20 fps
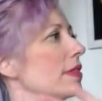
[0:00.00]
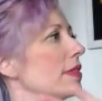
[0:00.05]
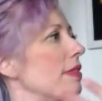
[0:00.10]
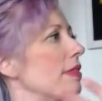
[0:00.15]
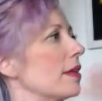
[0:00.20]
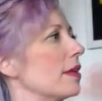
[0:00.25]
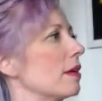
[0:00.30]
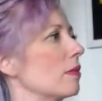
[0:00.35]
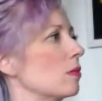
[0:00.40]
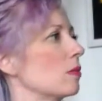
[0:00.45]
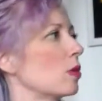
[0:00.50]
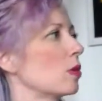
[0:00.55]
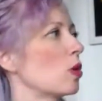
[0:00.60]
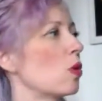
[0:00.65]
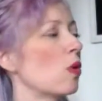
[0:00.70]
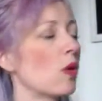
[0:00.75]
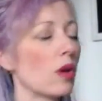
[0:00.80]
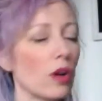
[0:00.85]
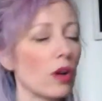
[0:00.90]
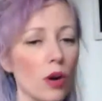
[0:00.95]
the
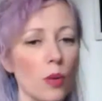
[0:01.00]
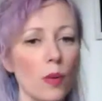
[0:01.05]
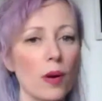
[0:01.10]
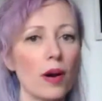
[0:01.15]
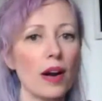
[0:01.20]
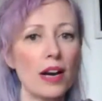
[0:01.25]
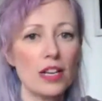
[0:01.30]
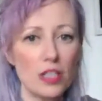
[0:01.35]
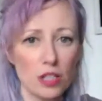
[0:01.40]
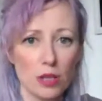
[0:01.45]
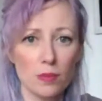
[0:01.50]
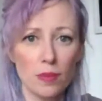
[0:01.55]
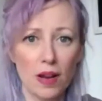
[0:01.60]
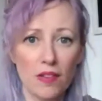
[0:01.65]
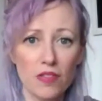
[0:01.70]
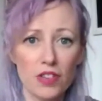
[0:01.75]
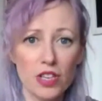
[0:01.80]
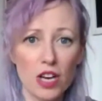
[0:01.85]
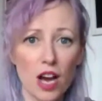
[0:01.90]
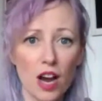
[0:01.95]
corner where I do my
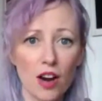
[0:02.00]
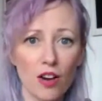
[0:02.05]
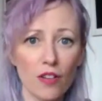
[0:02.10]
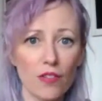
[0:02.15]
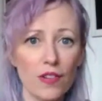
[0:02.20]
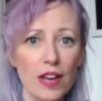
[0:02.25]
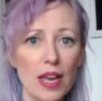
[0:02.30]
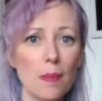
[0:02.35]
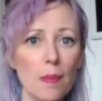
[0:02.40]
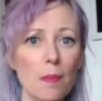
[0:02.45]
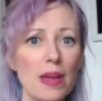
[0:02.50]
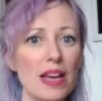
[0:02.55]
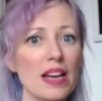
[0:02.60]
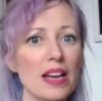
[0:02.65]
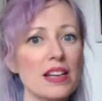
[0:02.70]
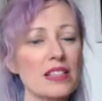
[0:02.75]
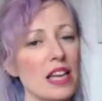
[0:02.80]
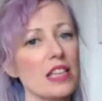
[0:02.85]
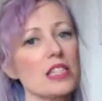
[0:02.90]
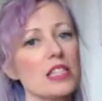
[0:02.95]
photography be
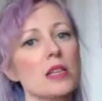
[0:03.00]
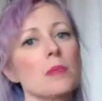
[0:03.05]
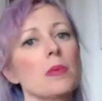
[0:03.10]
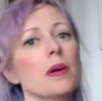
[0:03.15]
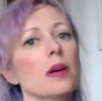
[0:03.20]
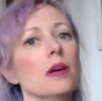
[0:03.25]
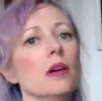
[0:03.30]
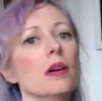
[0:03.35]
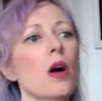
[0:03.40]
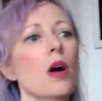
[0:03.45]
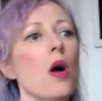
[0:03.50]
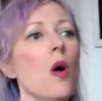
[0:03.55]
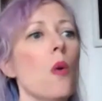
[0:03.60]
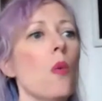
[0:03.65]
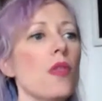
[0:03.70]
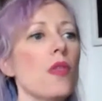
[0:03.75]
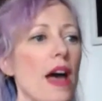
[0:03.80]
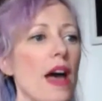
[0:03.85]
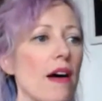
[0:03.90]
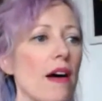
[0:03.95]
accessible
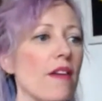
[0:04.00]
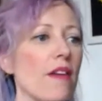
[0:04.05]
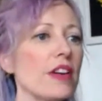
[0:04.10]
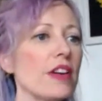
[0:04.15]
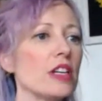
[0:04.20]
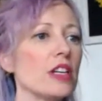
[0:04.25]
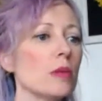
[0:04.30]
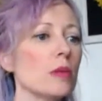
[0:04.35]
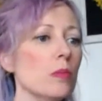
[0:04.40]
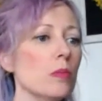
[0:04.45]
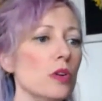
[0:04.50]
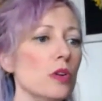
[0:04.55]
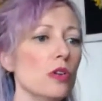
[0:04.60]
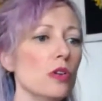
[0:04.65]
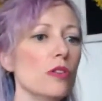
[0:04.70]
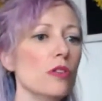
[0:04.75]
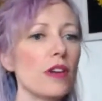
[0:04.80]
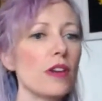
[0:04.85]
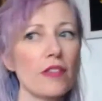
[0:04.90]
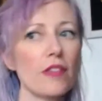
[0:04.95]
without having to
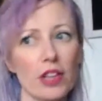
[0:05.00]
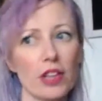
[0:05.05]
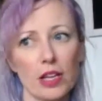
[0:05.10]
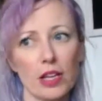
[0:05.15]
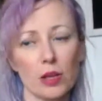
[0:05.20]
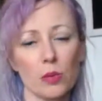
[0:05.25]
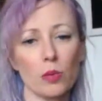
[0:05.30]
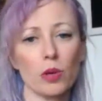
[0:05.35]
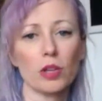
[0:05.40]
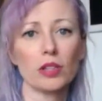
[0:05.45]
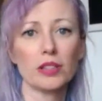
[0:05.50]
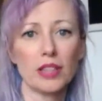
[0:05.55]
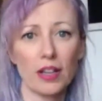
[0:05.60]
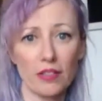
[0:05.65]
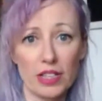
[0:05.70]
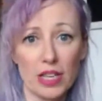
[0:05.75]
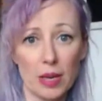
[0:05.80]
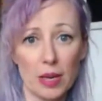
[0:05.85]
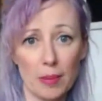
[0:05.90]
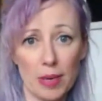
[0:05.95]
move everything in the world
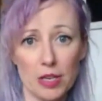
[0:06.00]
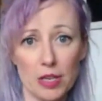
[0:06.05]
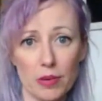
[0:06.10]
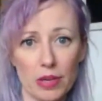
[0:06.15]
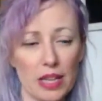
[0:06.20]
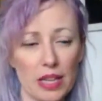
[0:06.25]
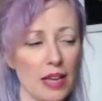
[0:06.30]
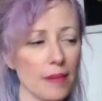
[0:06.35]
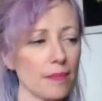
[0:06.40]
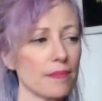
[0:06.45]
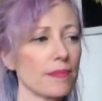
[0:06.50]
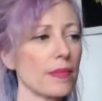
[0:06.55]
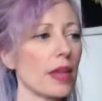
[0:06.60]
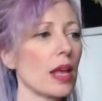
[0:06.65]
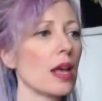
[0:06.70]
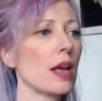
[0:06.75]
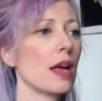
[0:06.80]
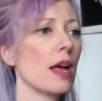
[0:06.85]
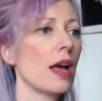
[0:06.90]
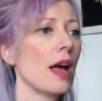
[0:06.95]
every time I do anything.
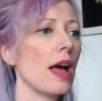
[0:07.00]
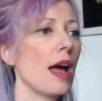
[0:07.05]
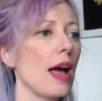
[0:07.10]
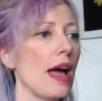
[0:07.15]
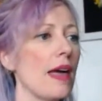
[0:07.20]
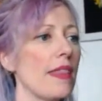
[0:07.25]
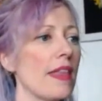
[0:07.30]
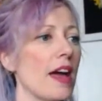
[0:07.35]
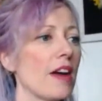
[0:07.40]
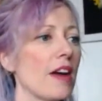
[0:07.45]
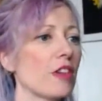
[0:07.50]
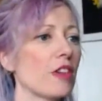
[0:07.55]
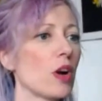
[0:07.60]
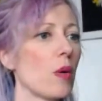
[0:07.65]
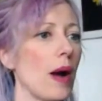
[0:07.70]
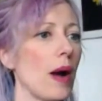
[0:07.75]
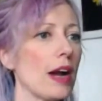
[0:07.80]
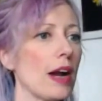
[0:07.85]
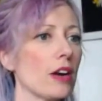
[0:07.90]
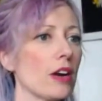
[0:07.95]
And that
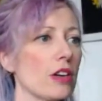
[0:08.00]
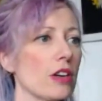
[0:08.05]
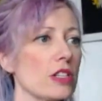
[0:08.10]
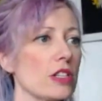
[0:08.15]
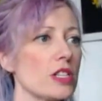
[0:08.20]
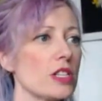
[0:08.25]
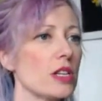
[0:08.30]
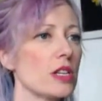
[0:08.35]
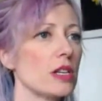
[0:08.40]
requires